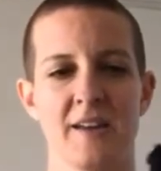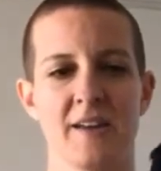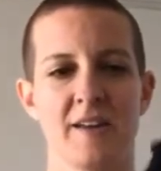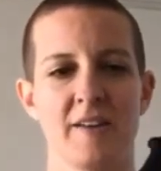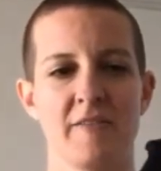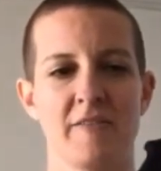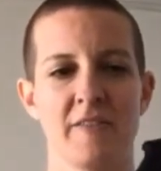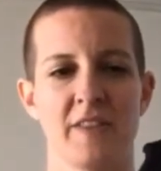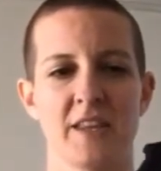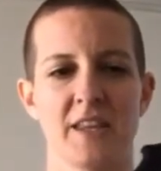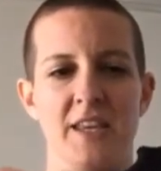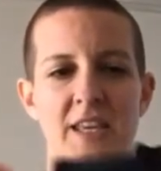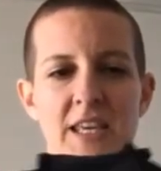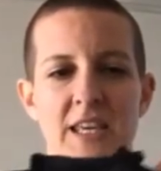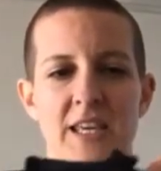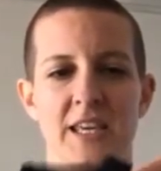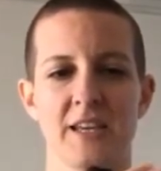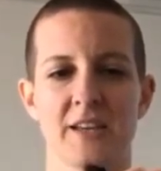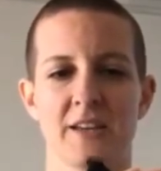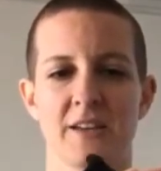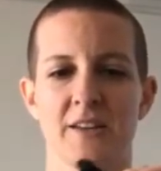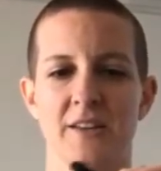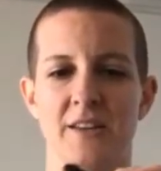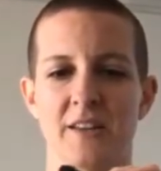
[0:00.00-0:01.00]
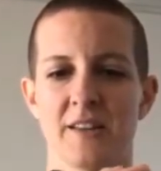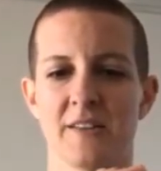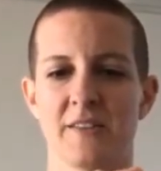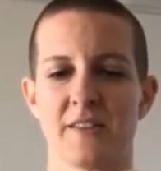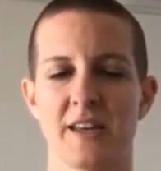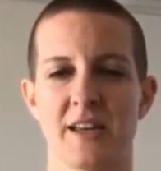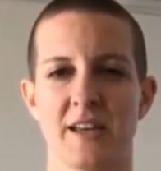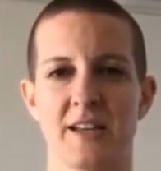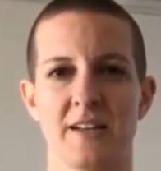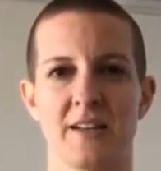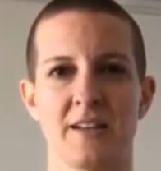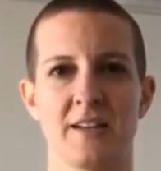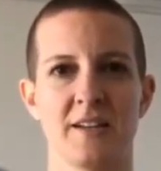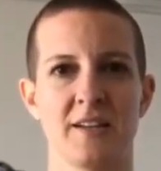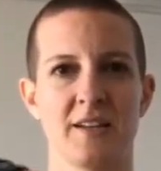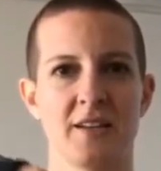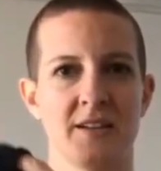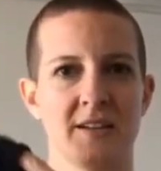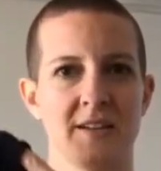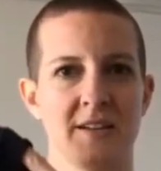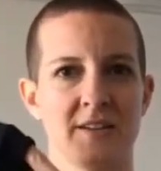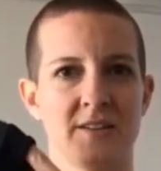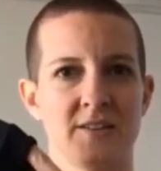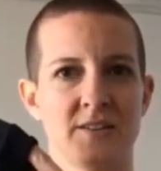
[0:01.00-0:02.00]
of the heel, and then
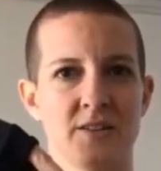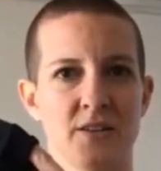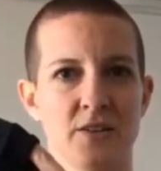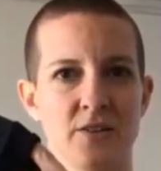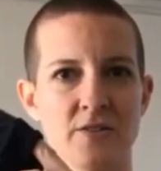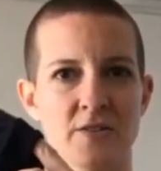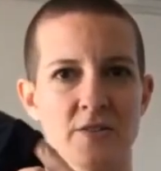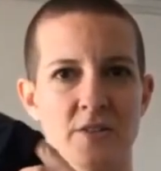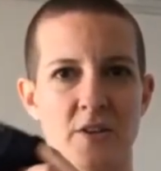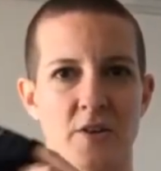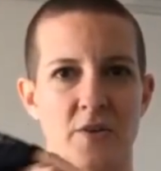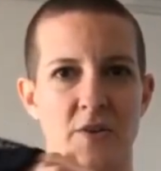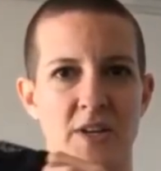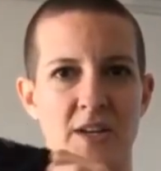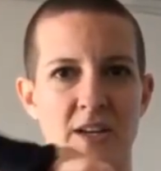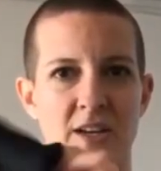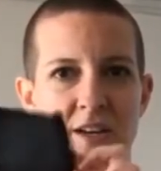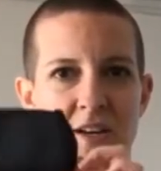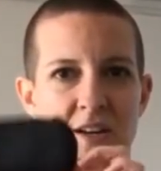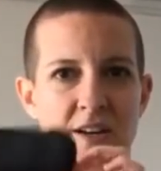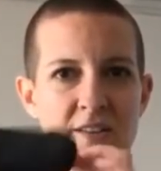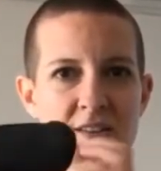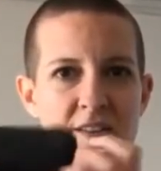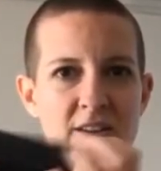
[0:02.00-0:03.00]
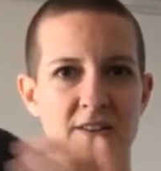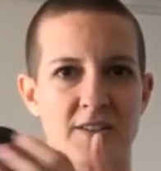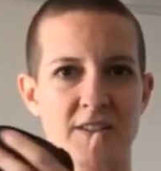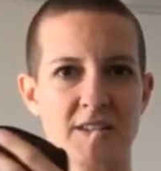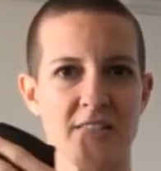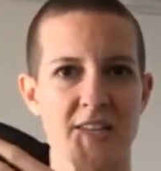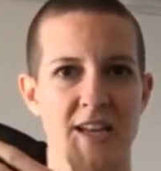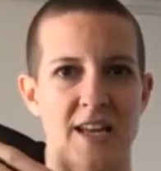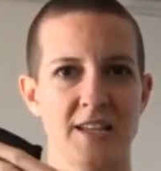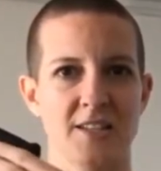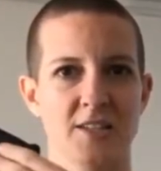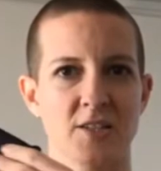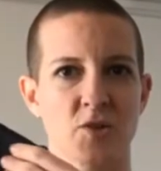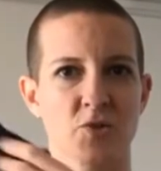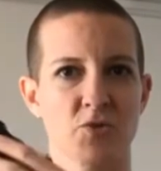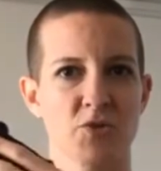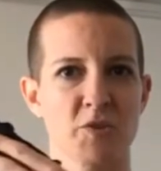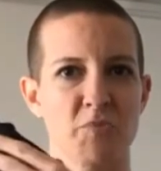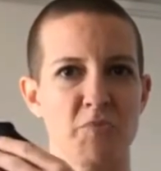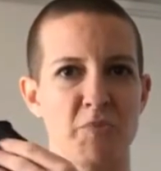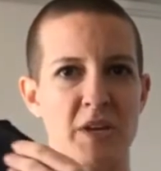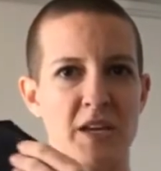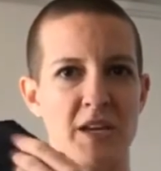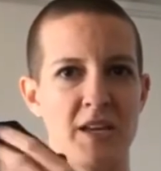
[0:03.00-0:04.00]
your toes go here, and there's a nice
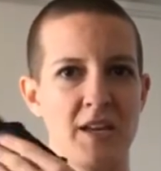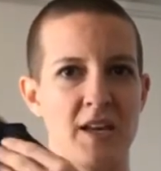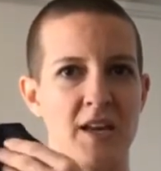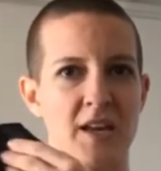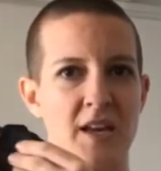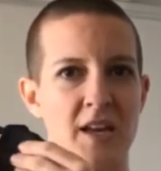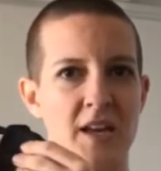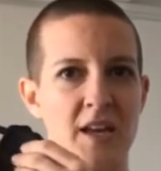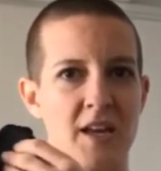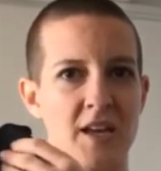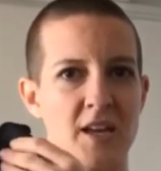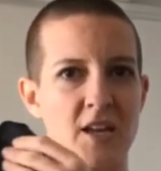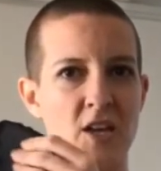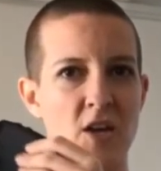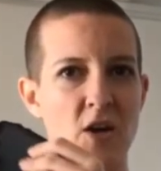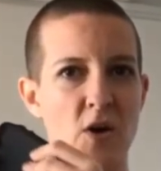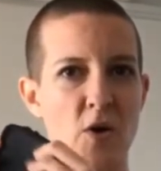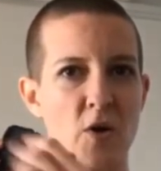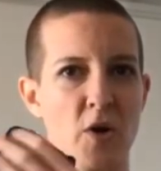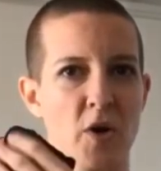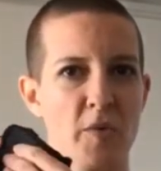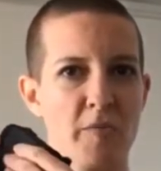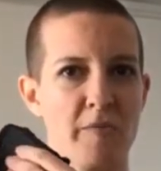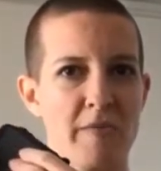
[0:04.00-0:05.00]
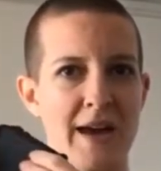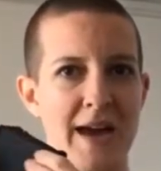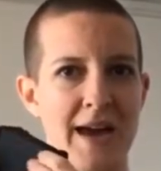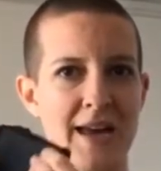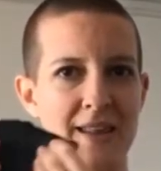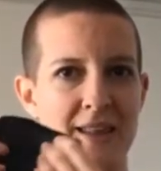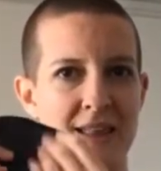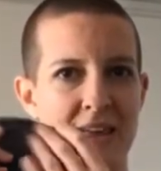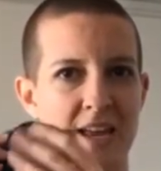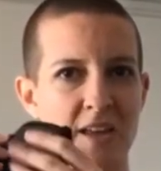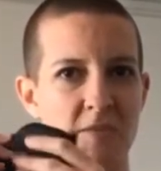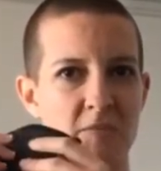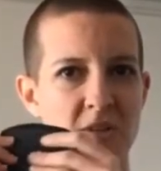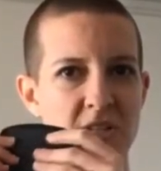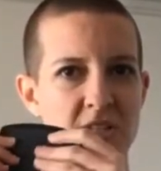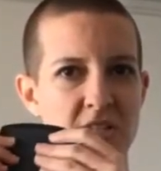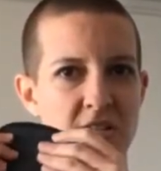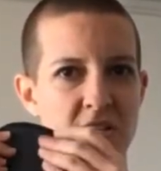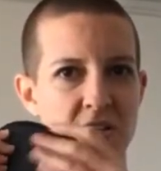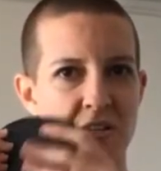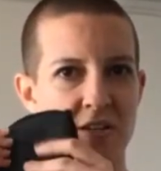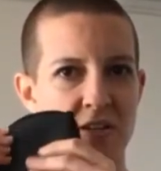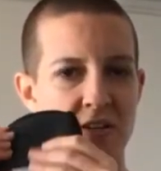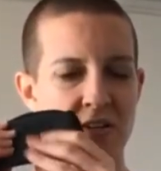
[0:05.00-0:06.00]
grippy yoga mat-like
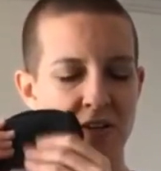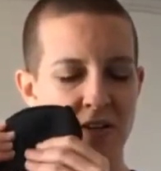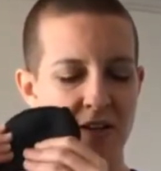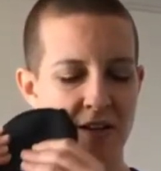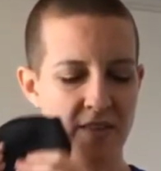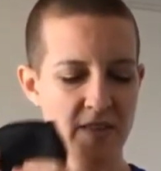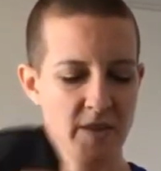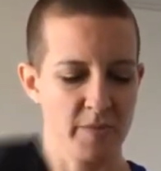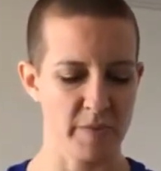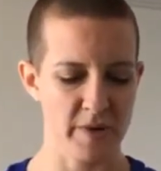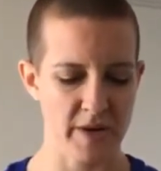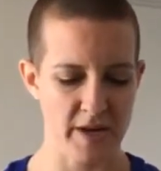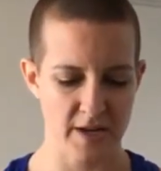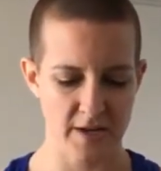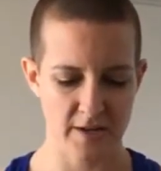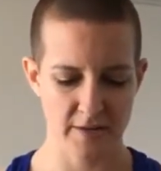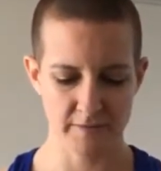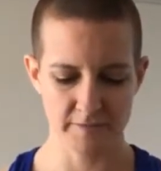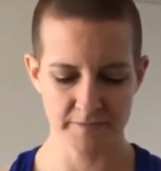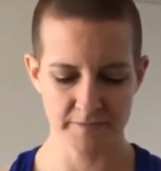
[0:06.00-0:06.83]
material on the bottom.